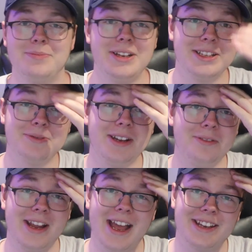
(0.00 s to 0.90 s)
which means we,
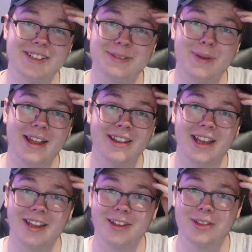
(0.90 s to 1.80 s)
we had to spend
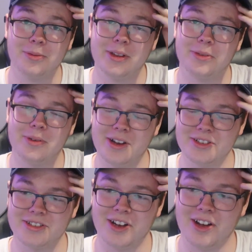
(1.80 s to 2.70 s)
like three,
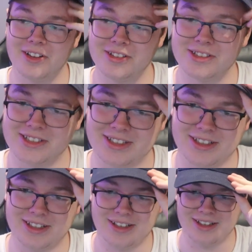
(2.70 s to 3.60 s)
$300.
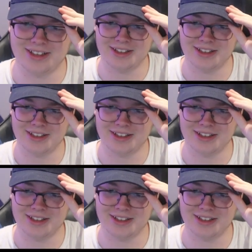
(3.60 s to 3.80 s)
Uh,